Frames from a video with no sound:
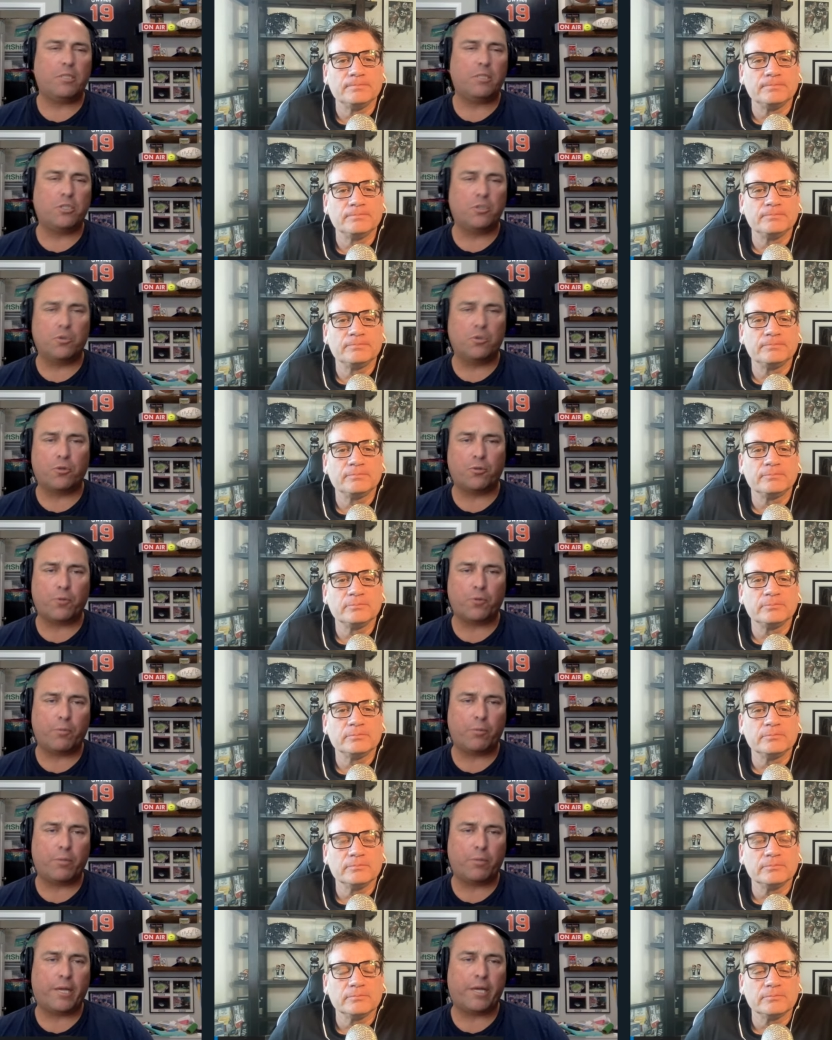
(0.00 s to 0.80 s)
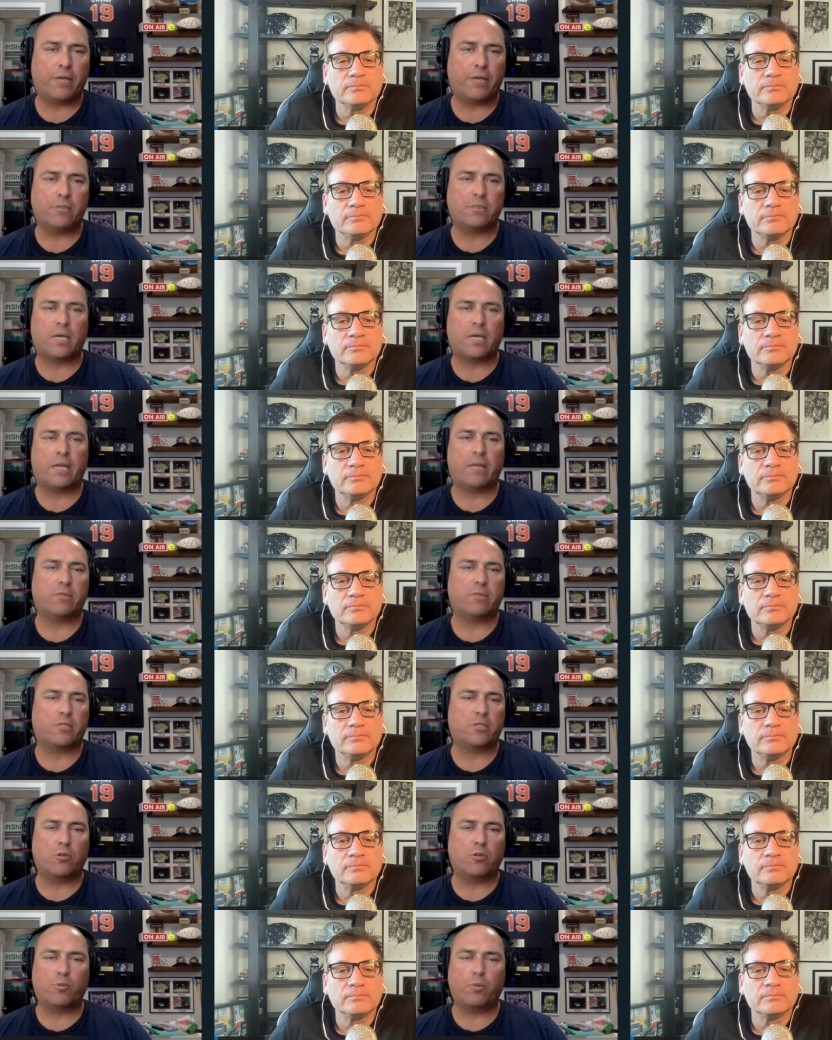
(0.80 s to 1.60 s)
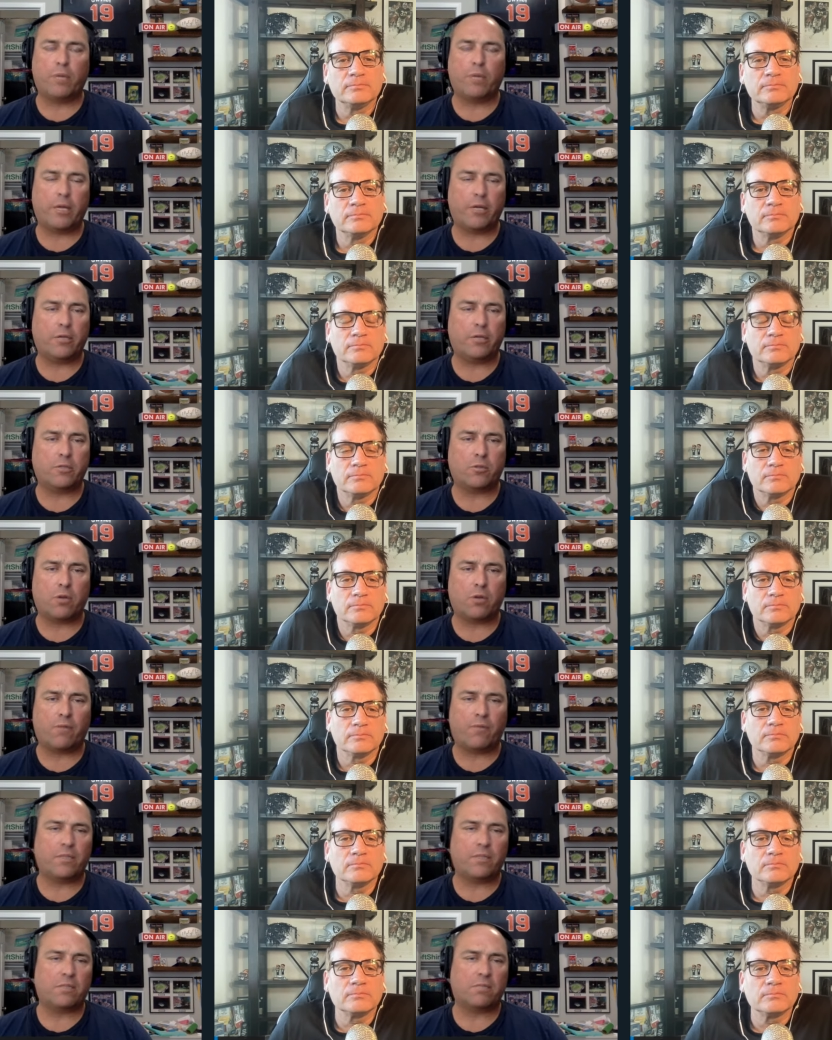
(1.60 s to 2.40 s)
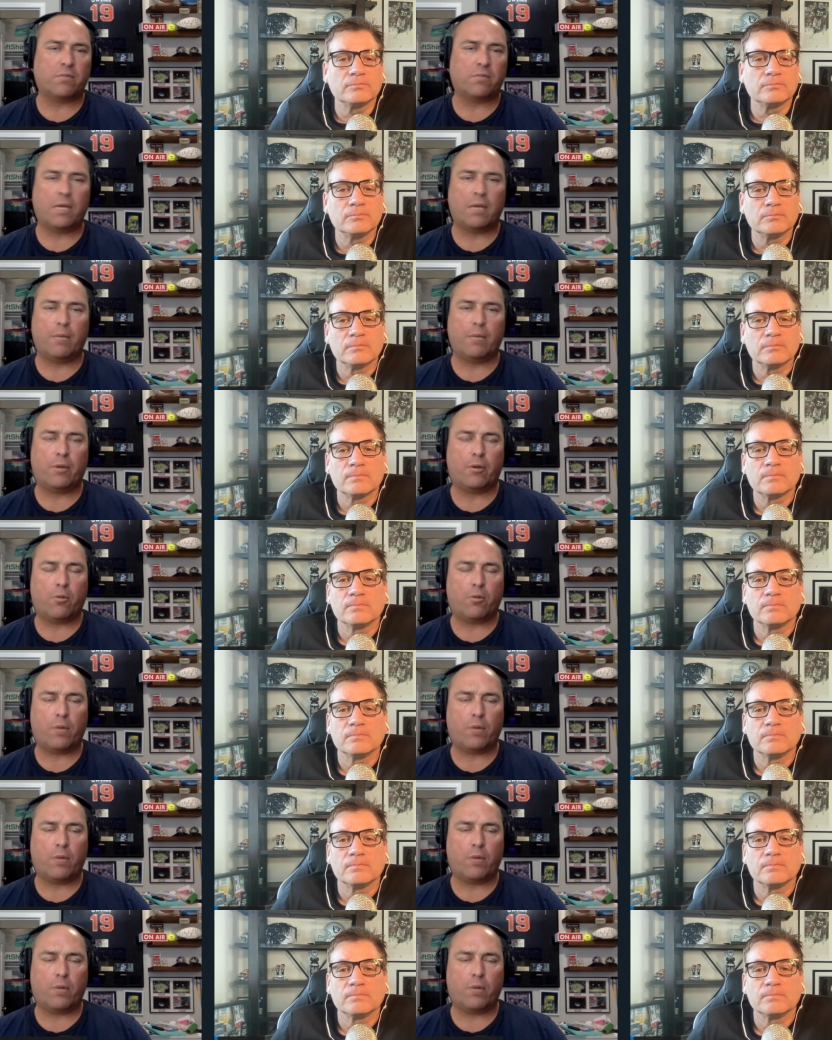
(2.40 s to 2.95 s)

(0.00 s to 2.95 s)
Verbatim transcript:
Speaker 1: two or three players, either skill players or offensive linemen or